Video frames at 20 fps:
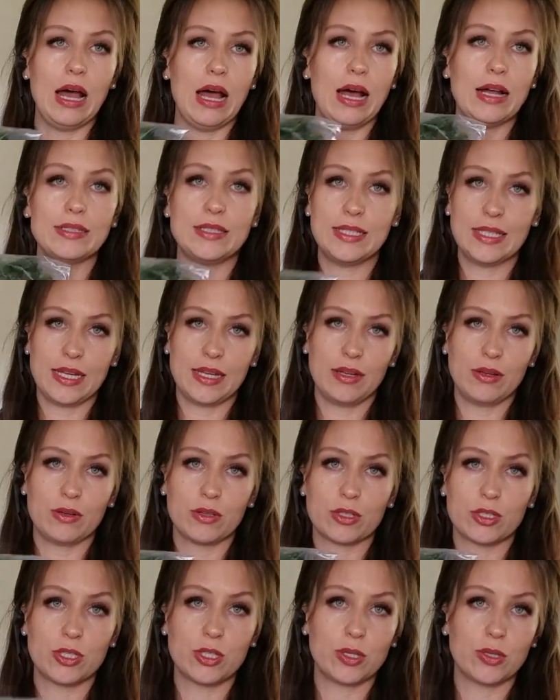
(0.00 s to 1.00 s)
a day
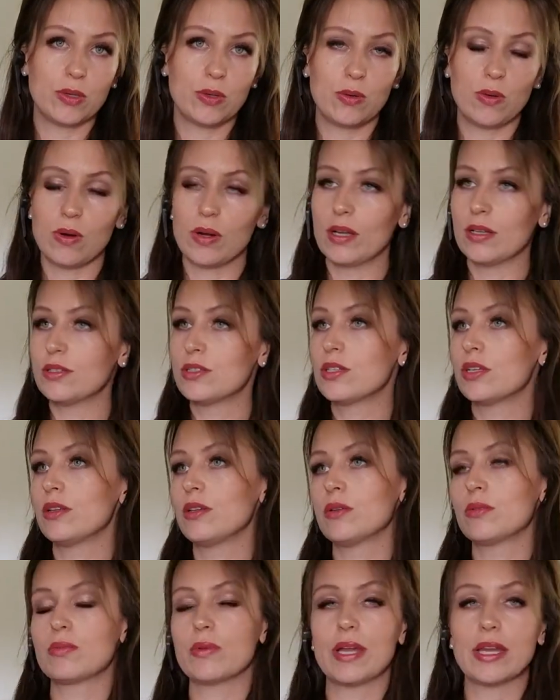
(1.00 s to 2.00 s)
or two, or until
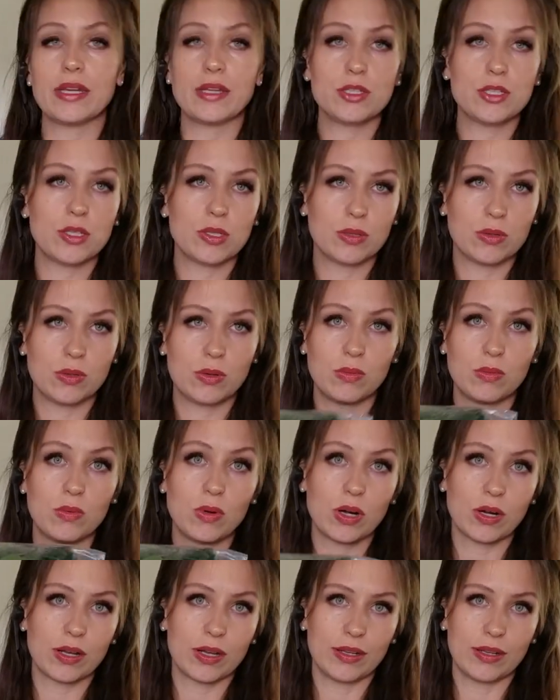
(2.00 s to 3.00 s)
you're ready to
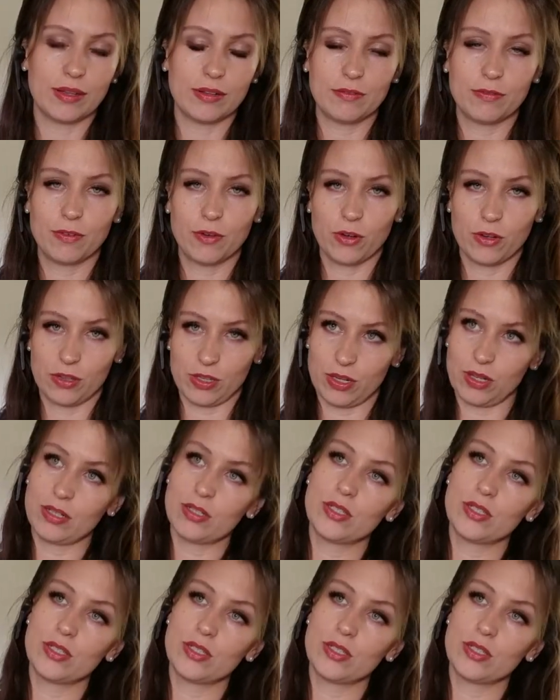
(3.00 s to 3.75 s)
work on it further.